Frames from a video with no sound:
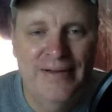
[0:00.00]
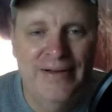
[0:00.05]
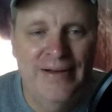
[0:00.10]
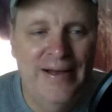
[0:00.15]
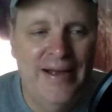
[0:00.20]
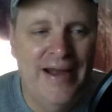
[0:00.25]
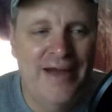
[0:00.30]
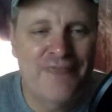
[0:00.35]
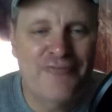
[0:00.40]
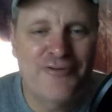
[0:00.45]

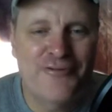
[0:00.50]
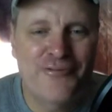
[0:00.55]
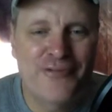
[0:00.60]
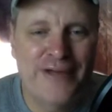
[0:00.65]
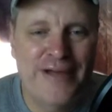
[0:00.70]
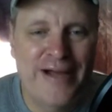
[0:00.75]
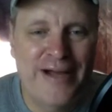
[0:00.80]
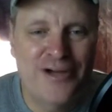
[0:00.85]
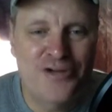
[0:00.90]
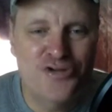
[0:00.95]
Every
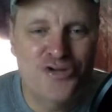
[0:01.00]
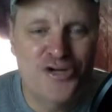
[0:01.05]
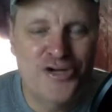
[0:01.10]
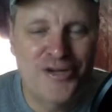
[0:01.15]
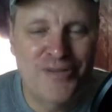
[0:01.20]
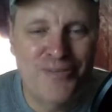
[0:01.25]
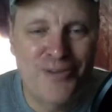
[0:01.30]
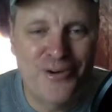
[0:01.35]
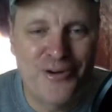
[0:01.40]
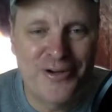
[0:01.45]
reaction in
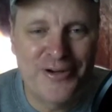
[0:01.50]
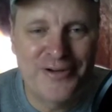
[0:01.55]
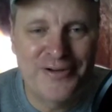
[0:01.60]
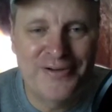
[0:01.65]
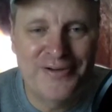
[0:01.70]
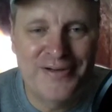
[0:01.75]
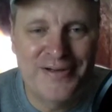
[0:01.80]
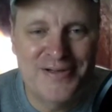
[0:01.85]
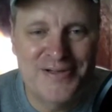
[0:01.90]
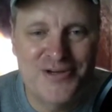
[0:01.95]
a market
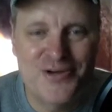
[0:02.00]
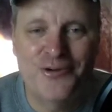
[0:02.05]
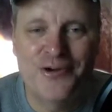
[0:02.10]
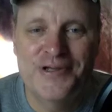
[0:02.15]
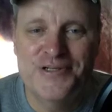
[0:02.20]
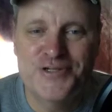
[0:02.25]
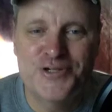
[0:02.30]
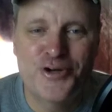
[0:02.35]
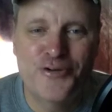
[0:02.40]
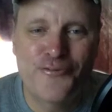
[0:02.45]
is
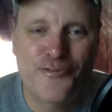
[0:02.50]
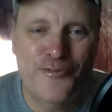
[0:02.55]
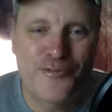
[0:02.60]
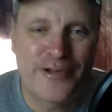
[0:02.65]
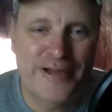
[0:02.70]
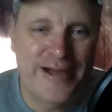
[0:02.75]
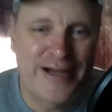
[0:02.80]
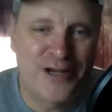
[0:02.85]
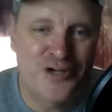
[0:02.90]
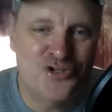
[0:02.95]
always an
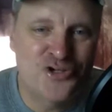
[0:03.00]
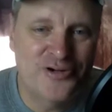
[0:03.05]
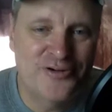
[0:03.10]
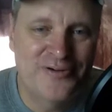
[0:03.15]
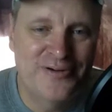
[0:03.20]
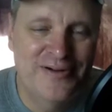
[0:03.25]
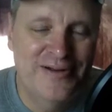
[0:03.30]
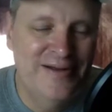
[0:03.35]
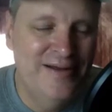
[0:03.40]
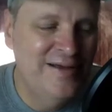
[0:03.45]
overreaction.
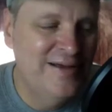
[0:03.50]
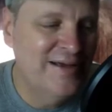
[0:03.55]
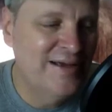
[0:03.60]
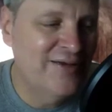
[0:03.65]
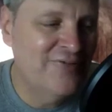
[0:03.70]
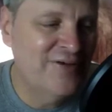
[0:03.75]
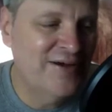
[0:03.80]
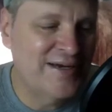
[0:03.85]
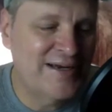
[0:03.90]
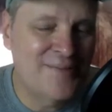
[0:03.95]

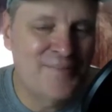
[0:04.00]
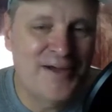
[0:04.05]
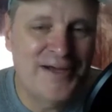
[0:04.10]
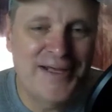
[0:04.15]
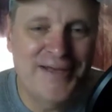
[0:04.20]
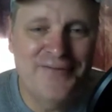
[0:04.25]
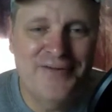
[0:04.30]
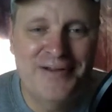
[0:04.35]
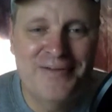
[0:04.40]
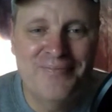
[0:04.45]
In fact, I'm not
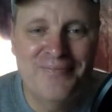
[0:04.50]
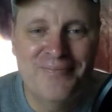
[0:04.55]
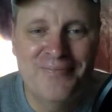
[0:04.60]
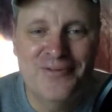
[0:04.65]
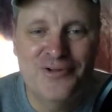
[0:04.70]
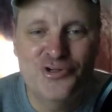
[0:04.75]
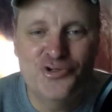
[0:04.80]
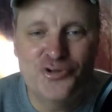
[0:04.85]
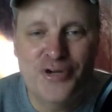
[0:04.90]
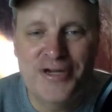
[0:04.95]
giving
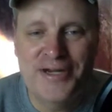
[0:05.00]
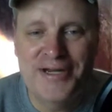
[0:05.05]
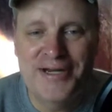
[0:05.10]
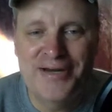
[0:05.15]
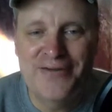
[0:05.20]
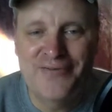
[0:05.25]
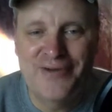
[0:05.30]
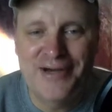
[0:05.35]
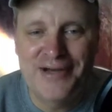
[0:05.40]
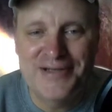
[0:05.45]
trading
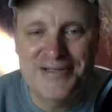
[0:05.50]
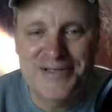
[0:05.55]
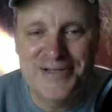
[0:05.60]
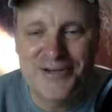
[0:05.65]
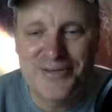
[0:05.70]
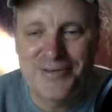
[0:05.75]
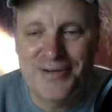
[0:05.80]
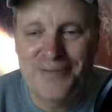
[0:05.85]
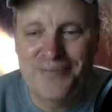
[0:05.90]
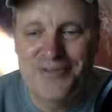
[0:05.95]
advice
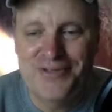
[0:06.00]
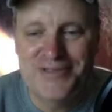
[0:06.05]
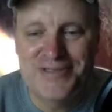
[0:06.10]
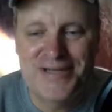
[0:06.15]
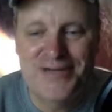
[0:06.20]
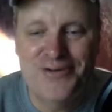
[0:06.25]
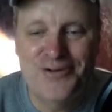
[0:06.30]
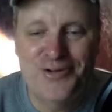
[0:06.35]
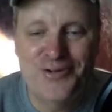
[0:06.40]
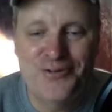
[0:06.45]
here, but I'm just
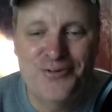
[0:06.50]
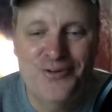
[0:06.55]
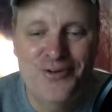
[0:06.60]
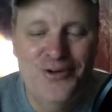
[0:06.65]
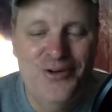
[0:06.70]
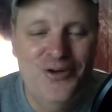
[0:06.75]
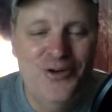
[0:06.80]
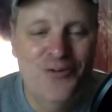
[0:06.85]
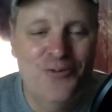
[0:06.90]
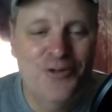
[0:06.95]
telling you,
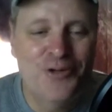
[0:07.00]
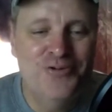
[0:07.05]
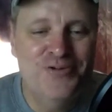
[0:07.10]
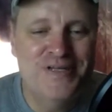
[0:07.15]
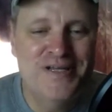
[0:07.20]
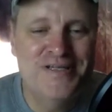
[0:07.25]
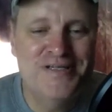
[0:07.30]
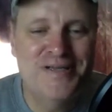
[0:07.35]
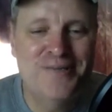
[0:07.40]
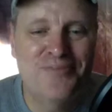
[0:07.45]
When you
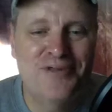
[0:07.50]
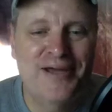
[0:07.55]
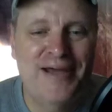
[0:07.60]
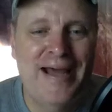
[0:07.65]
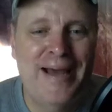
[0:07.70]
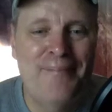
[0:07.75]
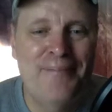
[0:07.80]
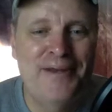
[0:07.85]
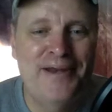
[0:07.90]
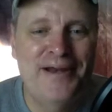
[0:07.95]
see something
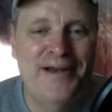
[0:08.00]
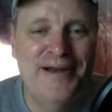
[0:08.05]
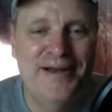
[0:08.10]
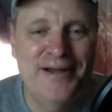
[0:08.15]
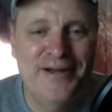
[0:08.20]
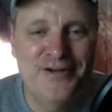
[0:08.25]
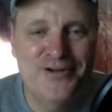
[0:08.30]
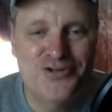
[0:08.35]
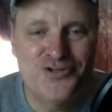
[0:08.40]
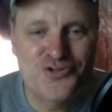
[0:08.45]
happen in an
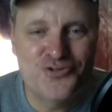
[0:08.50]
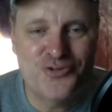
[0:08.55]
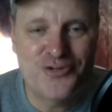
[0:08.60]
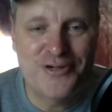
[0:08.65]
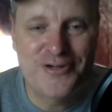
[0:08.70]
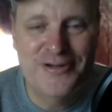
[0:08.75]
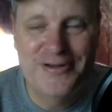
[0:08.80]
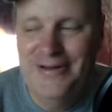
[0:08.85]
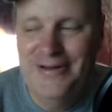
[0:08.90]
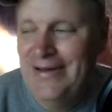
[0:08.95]

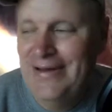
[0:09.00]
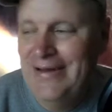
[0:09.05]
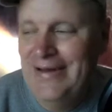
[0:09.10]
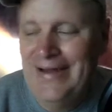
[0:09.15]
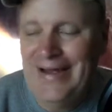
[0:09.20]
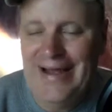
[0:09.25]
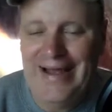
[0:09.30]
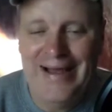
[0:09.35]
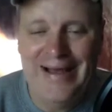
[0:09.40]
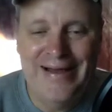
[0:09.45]
industry
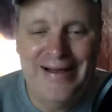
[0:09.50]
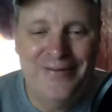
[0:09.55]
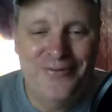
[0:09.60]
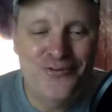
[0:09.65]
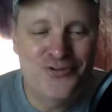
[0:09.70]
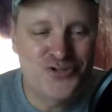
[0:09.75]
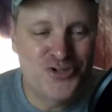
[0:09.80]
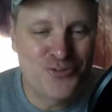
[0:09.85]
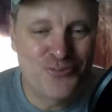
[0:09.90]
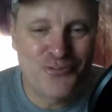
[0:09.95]
and
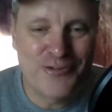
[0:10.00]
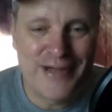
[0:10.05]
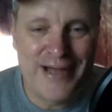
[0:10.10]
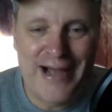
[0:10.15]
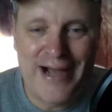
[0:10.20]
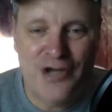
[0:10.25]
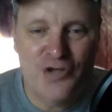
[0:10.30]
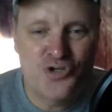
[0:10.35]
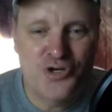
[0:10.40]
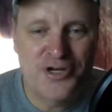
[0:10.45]
there's a
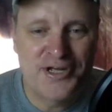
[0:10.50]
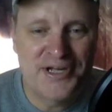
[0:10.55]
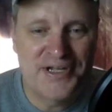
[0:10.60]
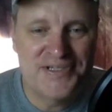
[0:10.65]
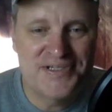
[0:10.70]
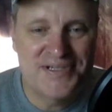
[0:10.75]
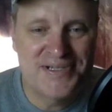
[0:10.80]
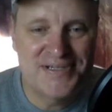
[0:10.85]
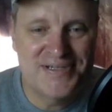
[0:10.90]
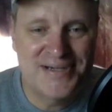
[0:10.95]
reaction
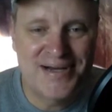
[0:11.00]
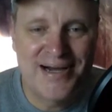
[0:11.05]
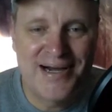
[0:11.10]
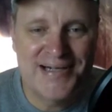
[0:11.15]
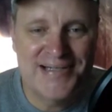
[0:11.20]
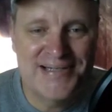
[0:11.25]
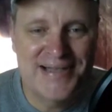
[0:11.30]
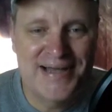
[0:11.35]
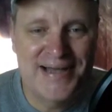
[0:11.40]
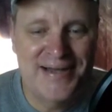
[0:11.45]
against the
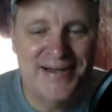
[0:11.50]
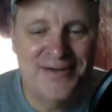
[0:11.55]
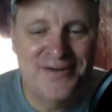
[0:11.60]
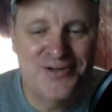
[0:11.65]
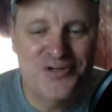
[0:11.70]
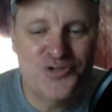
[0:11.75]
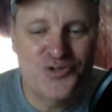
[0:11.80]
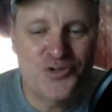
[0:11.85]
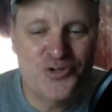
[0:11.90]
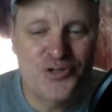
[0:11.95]
stocks in that
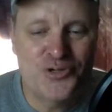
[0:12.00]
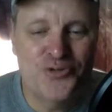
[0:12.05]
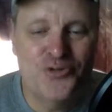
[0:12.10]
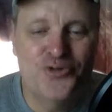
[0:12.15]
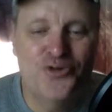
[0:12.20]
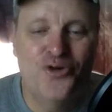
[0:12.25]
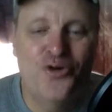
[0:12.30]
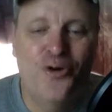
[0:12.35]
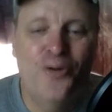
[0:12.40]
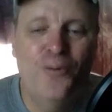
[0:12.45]
industry, you
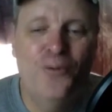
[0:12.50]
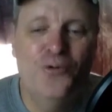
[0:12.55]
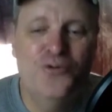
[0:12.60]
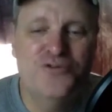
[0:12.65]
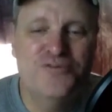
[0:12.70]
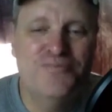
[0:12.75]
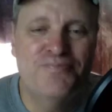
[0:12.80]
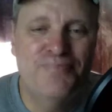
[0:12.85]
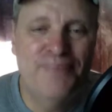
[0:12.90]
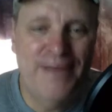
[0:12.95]
can
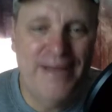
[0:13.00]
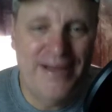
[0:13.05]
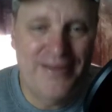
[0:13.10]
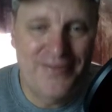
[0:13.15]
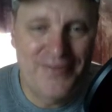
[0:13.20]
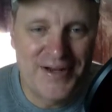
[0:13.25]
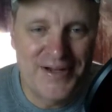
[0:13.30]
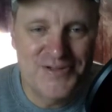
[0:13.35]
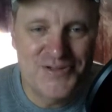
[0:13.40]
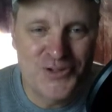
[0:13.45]
almost bet
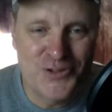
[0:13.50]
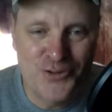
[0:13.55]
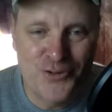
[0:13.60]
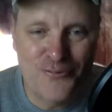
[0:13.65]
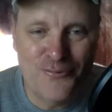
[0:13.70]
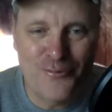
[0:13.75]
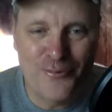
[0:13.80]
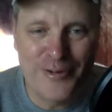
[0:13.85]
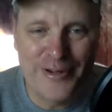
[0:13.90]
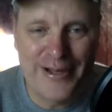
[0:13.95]
that it's an
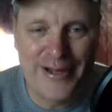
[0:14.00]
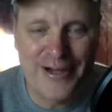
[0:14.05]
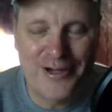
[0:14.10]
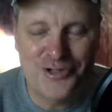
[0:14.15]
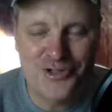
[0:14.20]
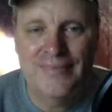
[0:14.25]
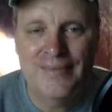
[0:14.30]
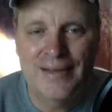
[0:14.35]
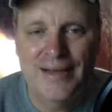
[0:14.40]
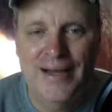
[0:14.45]

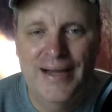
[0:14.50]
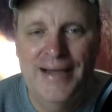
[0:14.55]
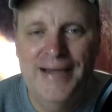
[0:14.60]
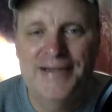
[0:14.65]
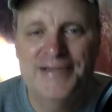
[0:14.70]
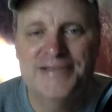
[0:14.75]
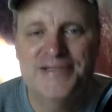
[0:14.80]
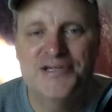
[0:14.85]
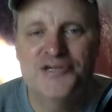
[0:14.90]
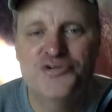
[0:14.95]
overreaction. I had a
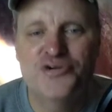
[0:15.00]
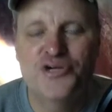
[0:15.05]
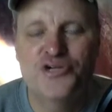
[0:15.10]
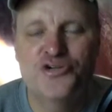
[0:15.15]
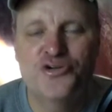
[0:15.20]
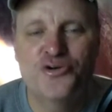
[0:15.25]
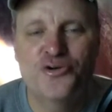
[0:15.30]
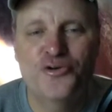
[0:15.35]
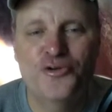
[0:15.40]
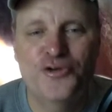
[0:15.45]

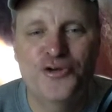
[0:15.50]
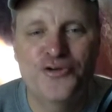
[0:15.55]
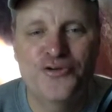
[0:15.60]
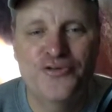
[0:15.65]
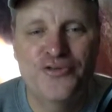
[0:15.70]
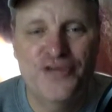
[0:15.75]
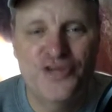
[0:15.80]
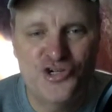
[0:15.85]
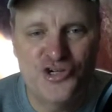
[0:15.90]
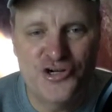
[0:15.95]
situation earlier
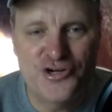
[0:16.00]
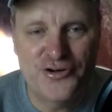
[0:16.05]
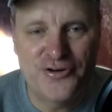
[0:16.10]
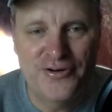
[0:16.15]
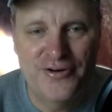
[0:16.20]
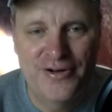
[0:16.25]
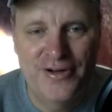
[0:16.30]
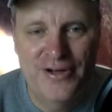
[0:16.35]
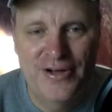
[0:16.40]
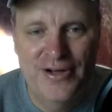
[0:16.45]
this year
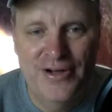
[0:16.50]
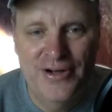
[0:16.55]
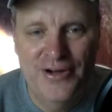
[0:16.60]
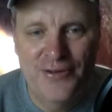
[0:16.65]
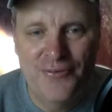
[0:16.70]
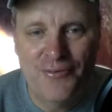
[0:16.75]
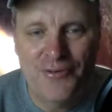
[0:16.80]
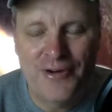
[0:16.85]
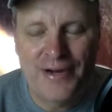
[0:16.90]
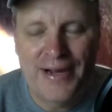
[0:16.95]

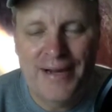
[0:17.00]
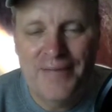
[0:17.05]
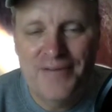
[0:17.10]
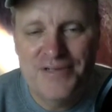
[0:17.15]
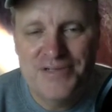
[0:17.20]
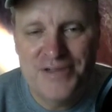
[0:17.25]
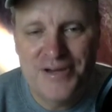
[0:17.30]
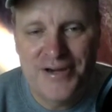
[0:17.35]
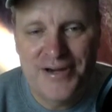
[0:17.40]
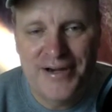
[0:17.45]
where
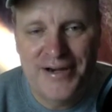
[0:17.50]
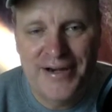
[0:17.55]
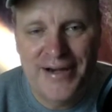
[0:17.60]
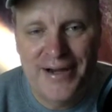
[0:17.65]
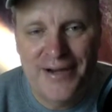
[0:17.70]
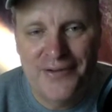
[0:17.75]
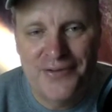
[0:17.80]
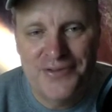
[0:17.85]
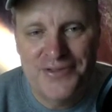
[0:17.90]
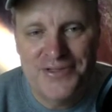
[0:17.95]
Amazon
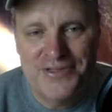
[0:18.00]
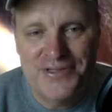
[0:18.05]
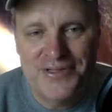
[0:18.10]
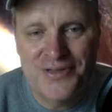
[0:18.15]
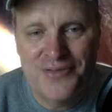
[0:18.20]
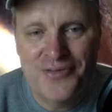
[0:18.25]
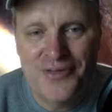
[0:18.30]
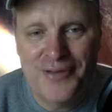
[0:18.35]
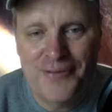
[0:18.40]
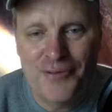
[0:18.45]
announced
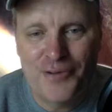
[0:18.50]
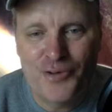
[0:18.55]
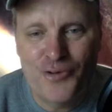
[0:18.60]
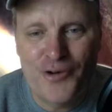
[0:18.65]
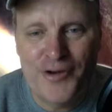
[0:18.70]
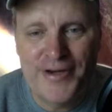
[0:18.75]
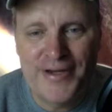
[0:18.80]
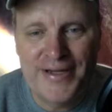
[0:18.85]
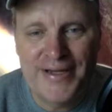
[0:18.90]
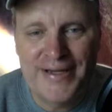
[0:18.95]
that they were
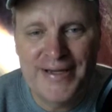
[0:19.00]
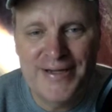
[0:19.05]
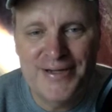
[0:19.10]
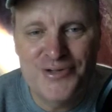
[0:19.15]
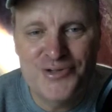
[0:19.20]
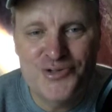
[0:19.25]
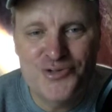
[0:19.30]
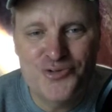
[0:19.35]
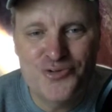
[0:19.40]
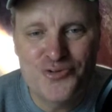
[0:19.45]
going to get
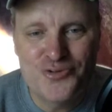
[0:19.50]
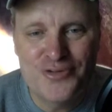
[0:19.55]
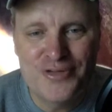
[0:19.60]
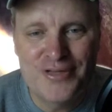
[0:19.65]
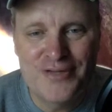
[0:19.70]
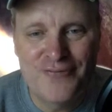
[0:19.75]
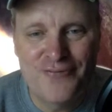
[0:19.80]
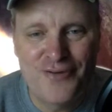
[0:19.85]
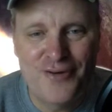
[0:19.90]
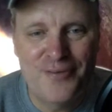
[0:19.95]
into
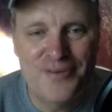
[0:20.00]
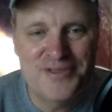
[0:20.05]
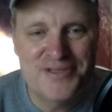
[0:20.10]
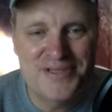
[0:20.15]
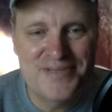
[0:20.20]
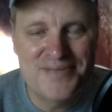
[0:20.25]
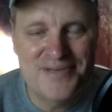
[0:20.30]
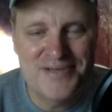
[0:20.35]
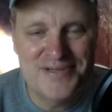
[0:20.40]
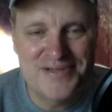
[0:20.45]
the
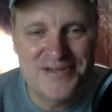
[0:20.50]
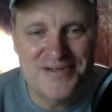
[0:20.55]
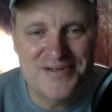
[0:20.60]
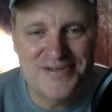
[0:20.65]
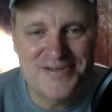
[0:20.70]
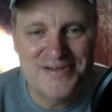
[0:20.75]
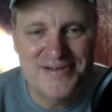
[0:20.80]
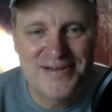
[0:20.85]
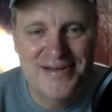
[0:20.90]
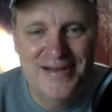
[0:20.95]
pharmacy
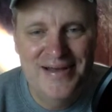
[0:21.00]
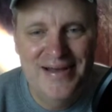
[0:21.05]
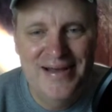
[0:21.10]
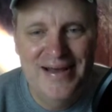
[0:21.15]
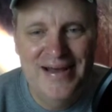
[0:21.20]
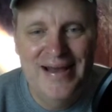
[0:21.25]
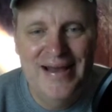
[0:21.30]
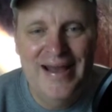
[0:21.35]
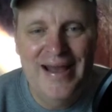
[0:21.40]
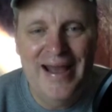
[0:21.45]
business.
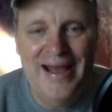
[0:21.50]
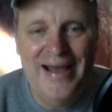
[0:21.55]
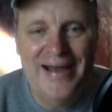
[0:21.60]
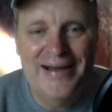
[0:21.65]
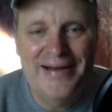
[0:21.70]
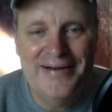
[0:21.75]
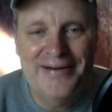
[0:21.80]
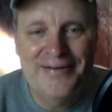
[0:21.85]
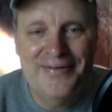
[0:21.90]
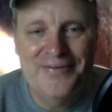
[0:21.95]

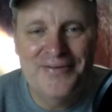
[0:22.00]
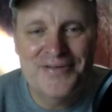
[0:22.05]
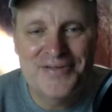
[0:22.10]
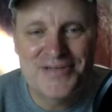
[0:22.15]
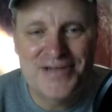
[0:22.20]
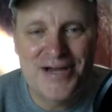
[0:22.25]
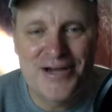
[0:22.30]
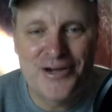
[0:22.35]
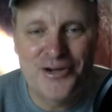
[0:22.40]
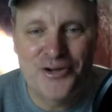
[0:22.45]
And the
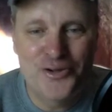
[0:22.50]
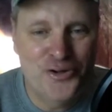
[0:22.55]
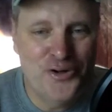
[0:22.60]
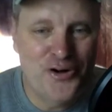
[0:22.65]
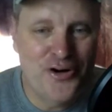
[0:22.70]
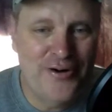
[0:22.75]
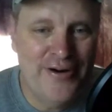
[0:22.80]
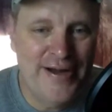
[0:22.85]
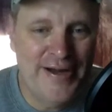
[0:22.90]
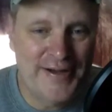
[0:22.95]
stock
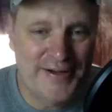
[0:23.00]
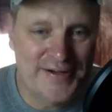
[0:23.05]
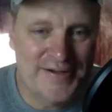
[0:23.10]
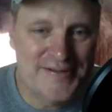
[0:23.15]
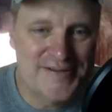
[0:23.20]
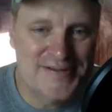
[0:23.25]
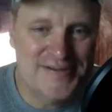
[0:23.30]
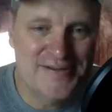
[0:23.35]
GoodRx,